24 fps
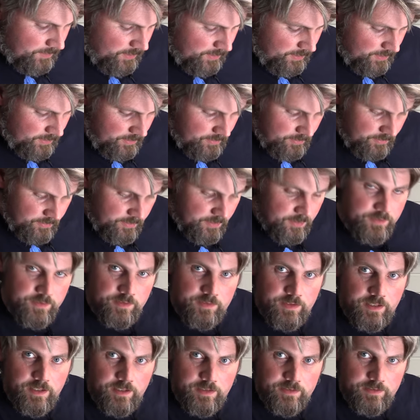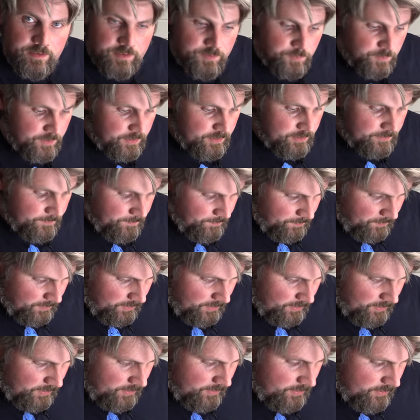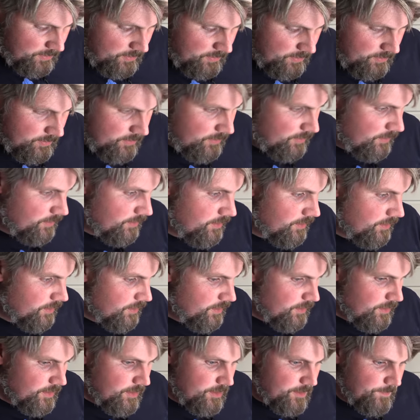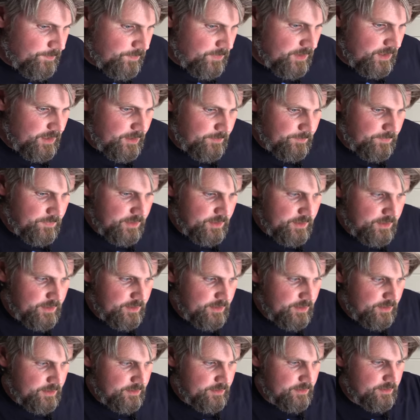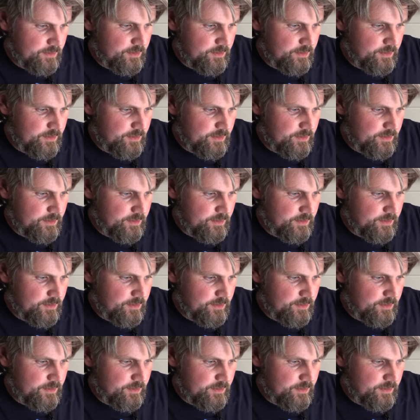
and these stands as well and uh, yeah the uh,